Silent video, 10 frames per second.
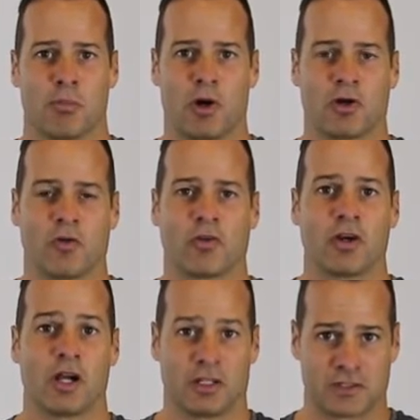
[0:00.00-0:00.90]
Come on
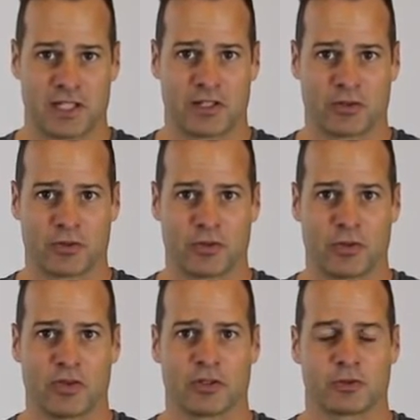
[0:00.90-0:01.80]
over, I'll take you
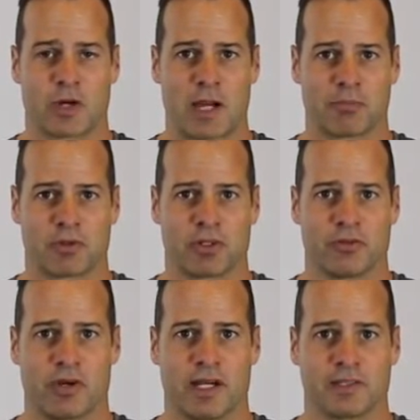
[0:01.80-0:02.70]
through the trap
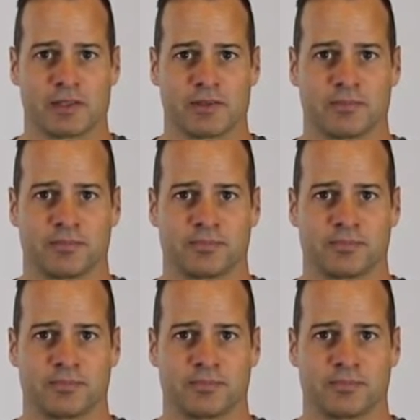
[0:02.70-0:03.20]
3 raise.